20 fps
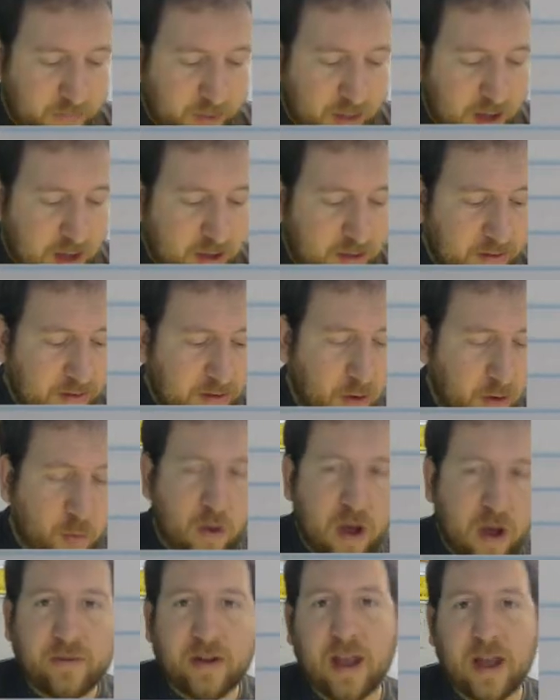is
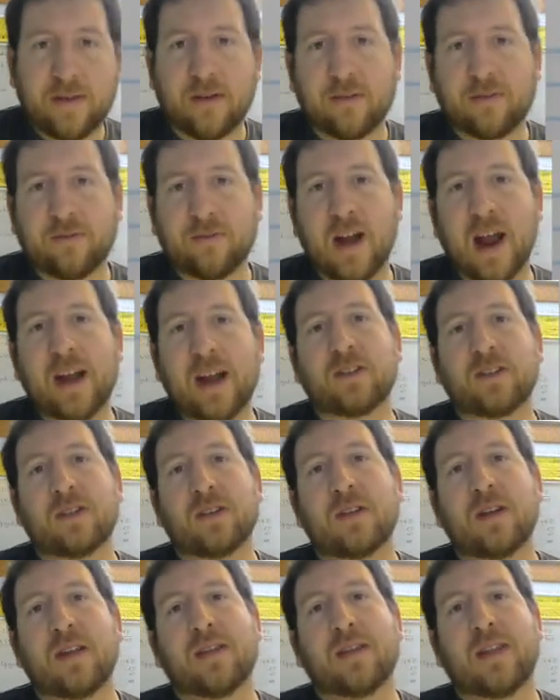when we have a
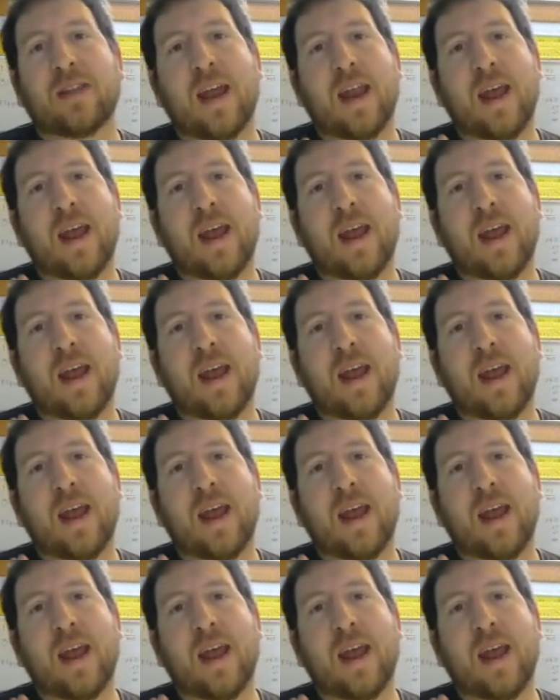fraction that